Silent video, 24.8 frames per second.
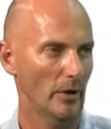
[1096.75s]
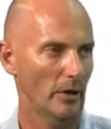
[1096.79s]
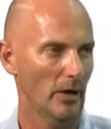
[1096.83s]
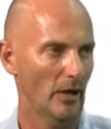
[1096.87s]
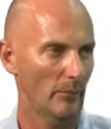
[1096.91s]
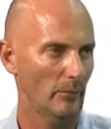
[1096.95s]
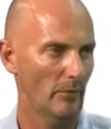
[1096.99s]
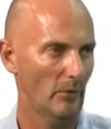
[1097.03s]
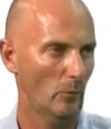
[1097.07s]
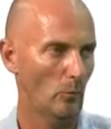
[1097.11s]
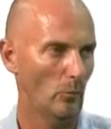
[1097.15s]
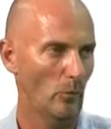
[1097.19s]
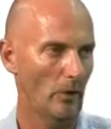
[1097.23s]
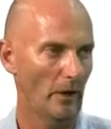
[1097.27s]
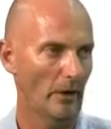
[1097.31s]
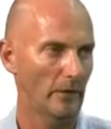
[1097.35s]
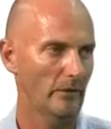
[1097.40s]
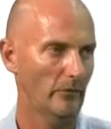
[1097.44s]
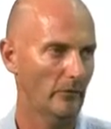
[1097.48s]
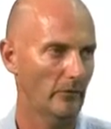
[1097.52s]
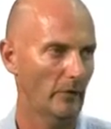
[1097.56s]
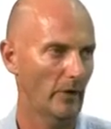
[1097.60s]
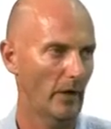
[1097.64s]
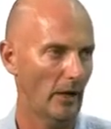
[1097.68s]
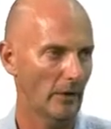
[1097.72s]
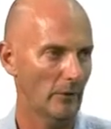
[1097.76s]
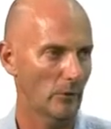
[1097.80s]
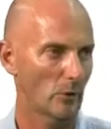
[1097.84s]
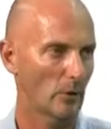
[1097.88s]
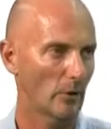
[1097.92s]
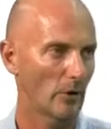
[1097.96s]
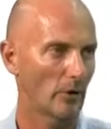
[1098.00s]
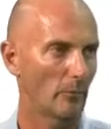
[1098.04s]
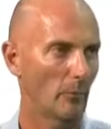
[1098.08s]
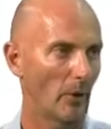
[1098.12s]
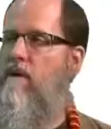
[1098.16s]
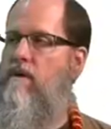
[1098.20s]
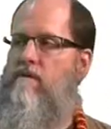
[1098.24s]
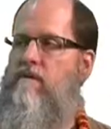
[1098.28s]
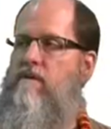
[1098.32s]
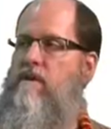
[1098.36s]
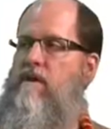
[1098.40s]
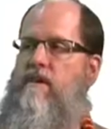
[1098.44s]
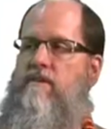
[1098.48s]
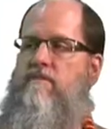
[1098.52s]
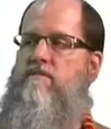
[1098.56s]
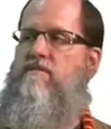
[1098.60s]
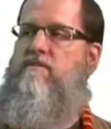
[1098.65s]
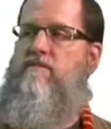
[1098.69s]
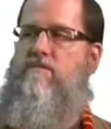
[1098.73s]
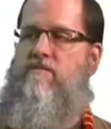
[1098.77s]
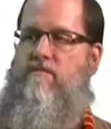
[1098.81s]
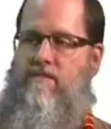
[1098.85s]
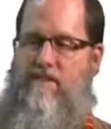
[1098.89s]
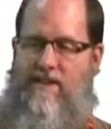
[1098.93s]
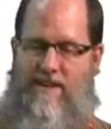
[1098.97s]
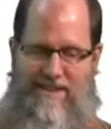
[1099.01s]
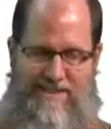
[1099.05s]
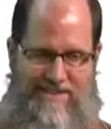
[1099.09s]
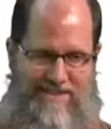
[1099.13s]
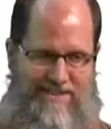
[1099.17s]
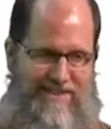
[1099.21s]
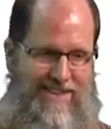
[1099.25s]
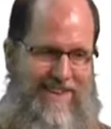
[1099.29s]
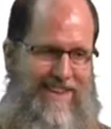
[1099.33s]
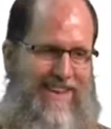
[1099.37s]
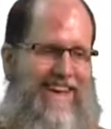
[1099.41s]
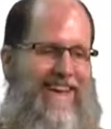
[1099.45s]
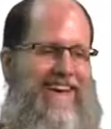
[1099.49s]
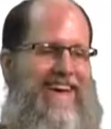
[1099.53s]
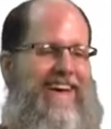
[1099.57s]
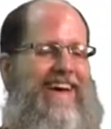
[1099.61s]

I'm the white and angel the, American. Yes, yes. You know, I, I love